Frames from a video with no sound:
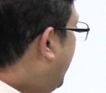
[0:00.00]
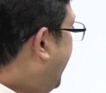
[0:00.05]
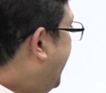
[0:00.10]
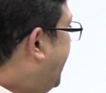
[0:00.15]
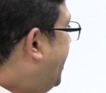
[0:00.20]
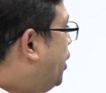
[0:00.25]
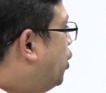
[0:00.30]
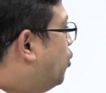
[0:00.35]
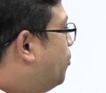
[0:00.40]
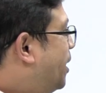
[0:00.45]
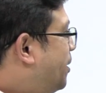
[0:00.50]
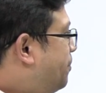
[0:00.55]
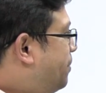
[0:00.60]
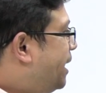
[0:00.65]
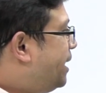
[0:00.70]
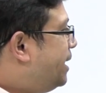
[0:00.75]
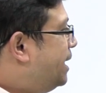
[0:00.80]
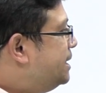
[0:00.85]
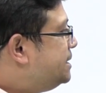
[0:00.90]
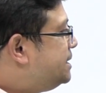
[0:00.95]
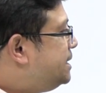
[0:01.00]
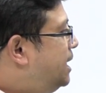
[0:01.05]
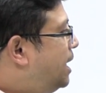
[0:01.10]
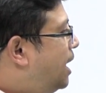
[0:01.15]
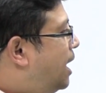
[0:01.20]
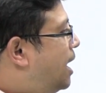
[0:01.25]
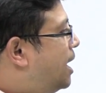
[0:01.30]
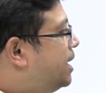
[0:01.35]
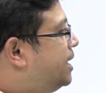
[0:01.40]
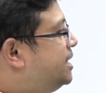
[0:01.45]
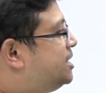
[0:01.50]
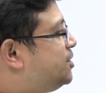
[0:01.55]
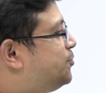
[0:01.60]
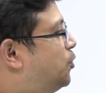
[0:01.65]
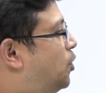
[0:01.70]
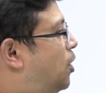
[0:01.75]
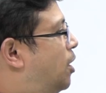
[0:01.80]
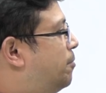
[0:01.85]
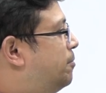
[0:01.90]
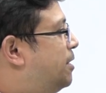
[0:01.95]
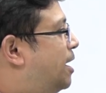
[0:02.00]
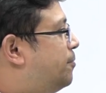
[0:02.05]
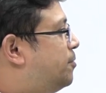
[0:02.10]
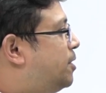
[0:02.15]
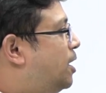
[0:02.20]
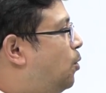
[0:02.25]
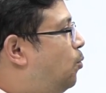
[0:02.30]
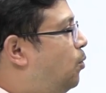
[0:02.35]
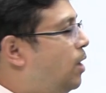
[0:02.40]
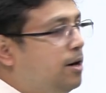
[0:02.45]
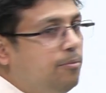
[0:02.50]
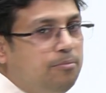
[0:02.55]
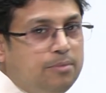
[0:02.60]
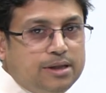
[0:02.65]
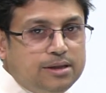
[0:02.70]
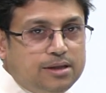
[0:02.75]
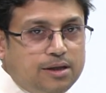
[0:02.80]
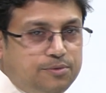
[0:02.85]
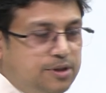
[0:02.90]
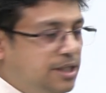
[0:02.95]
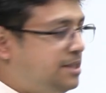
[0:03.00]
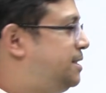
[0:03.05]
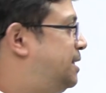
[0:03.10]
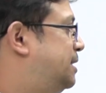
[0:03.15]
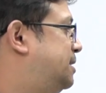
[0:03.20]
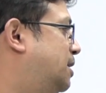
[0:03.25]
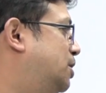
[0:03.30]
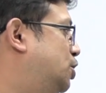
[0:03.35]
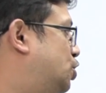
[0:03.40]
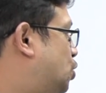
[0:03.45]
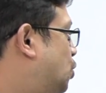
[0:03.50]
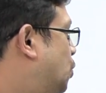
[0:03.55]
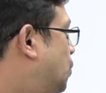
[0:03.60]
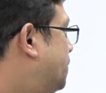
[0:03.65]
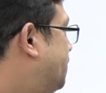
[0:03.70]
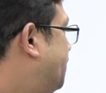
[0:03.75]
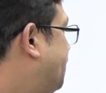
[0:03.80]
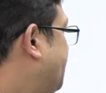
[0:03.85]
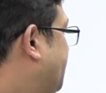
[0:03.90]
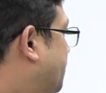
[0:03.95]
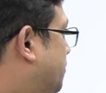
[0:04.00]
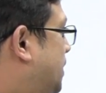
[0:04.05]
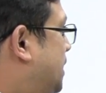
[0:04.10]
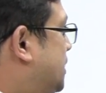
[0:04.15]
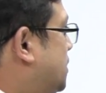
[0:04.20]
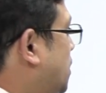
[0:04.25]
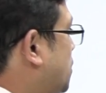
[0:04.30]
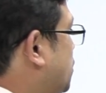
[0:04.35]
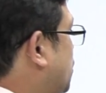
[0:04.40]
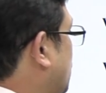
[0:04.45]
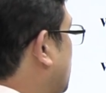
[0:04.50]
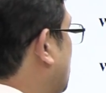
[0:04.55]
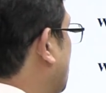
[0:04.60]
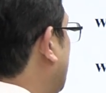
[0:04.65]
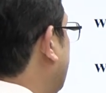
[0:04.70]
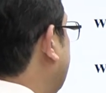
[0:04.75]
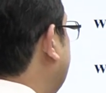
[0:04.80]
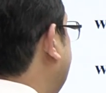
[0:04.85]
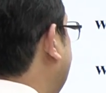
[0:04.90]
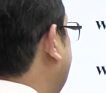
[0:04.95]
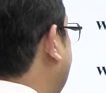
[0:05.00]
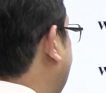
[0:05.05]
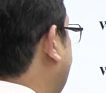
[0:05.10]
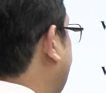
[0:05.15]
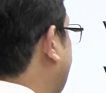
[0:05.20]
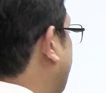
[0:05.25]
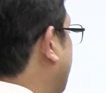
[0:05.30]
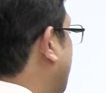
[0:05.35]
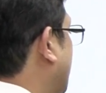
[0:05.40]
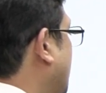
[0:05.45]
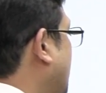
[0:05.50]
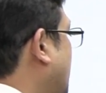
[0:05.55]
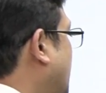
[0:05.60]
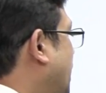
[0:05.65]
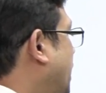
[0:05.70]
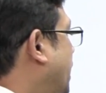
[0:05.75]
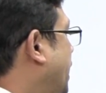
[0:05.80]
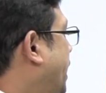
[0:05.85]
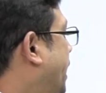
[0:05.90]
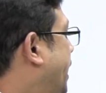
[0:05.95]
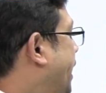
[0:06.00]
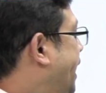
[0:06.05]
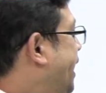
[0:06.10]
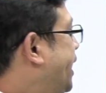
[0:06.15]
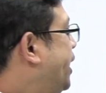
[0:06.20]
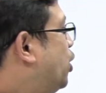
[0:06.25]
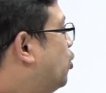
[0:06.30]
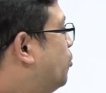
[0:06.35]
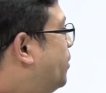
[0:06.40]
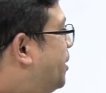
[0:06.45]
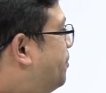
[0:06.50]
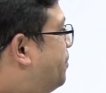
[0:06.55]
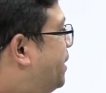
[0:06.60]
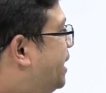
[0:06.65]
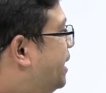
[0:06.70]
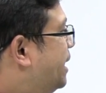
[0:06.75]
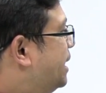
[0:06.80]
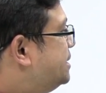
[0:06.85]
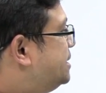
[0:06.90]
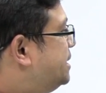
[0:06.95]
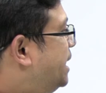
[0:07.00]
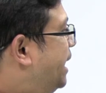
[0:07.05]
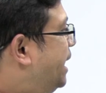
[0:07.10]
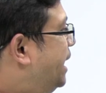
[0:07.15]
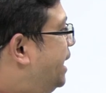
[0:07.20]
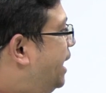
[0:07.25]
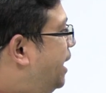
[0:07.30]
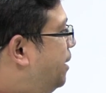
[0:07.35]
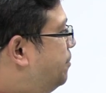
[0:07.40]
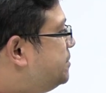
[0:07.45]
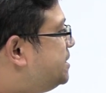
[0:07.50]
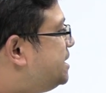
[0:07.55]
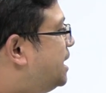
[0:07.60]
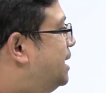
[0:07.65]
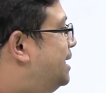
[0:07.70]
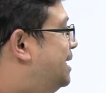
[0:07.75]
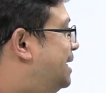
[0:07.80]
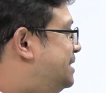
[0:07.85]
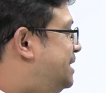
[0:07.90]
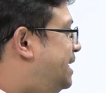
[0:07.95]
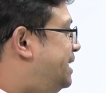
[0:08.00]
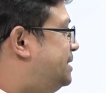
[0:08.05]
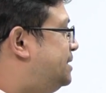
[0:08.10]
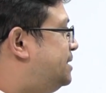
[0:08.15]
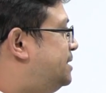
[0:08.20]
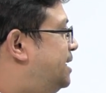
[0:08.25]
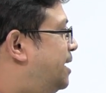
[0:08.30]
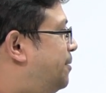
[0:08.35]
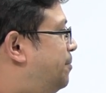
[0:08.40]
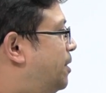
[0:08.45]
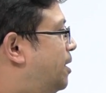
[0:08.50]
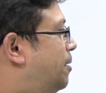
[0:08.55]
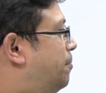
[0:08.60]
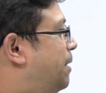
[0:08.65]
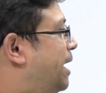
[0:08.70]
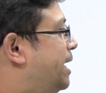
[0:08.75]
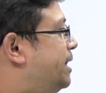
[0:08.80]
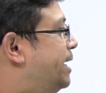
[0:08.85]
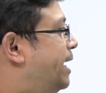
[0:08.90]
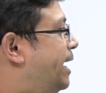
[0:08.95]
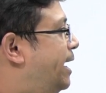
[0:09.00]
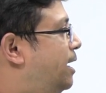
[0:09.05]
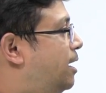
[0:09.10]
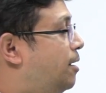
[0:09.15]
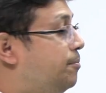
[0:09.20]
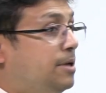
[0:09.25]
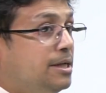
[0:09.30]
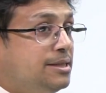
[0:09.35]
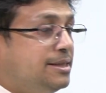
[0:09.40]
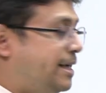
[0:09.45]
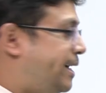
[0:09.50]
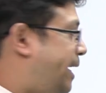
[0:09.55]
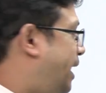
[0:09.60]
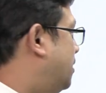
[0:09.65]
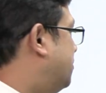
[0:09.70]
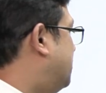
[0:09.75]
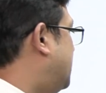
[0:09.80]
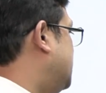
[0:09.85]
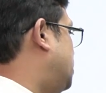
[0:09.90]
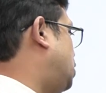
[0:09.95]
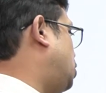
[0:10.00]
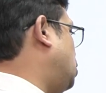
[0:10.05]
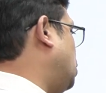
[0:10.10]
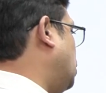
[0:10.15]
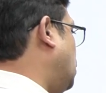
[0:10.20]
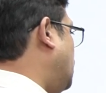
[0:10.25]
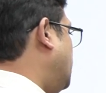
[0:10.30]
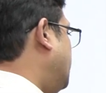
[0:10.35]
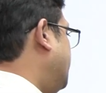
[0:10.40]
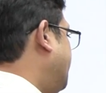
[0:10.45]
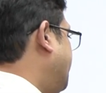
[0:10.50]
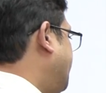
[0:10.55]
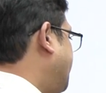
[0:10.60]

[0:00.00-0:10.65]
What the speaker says: In human pregnancy, heart is formed after 1 month of gestation. True. This is also true. In human pregnancy, limbs and digits develop by the end of the 2nd month. True.